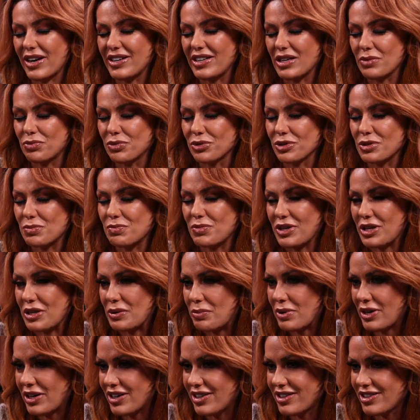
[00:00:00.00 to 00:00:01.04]
nipples being
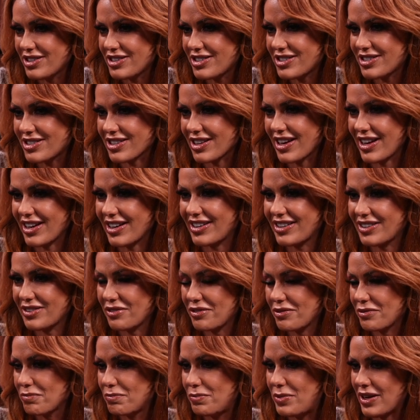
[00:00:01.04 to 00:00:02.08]
pinched, like
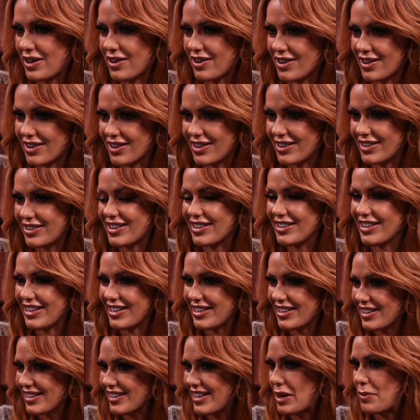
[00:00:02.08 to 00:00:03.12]
bit on. I
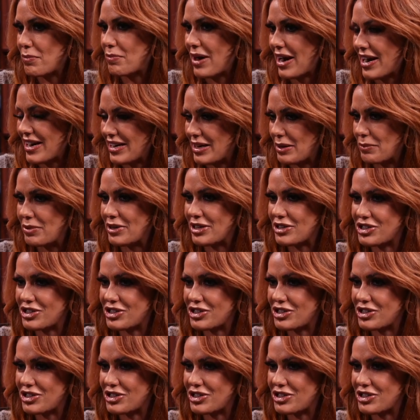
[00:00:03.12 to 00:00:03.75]
like biting, pinching.